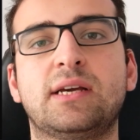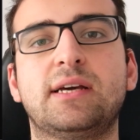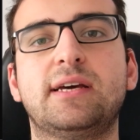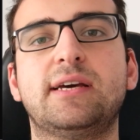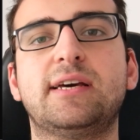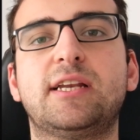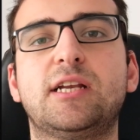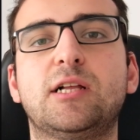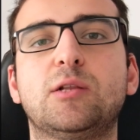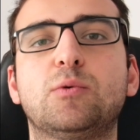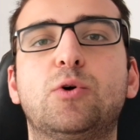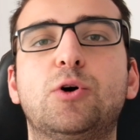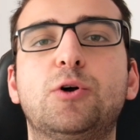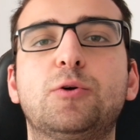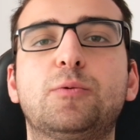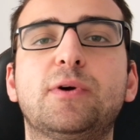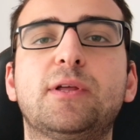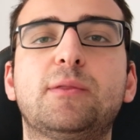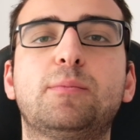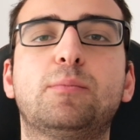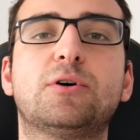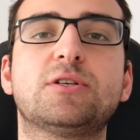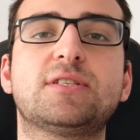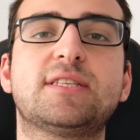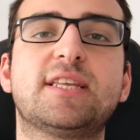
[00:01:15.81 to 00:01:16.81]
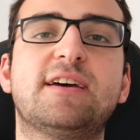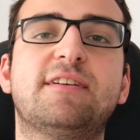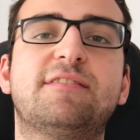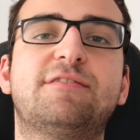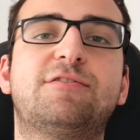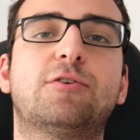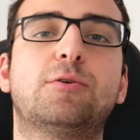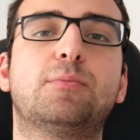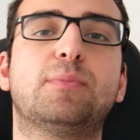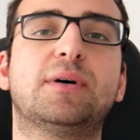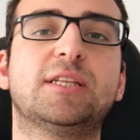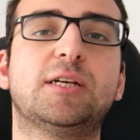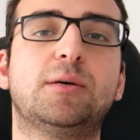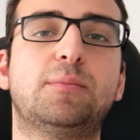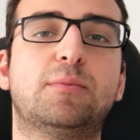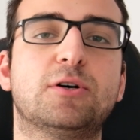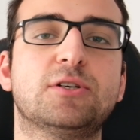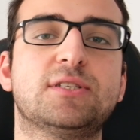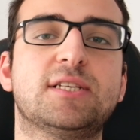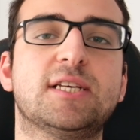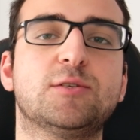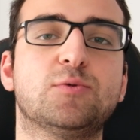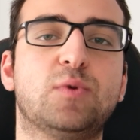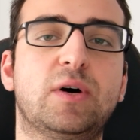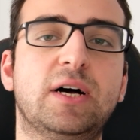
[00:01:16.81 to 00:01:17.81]
It'll work with most AM4
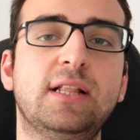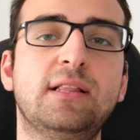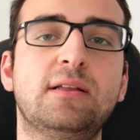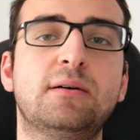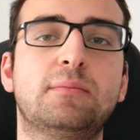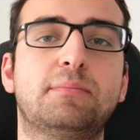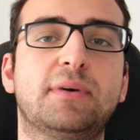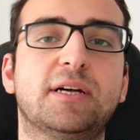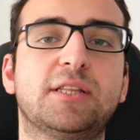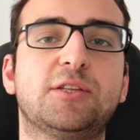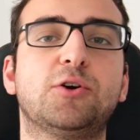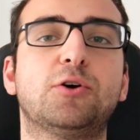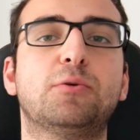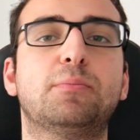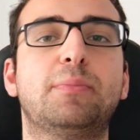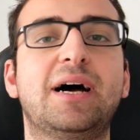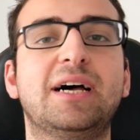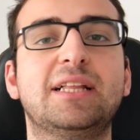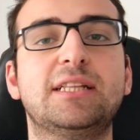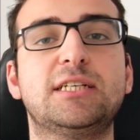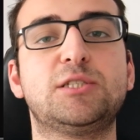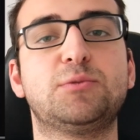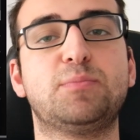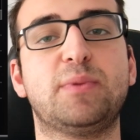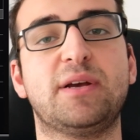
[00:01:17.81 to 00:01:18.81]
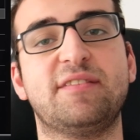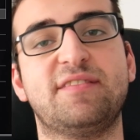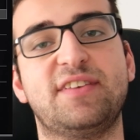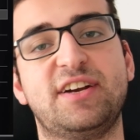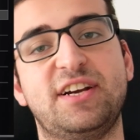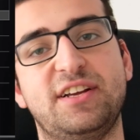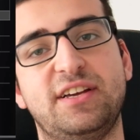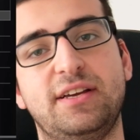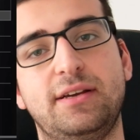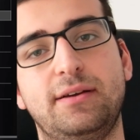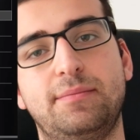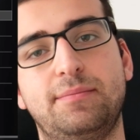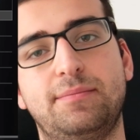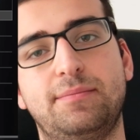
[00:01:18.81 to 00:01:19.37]
motherboards as well, but your mileage may vary.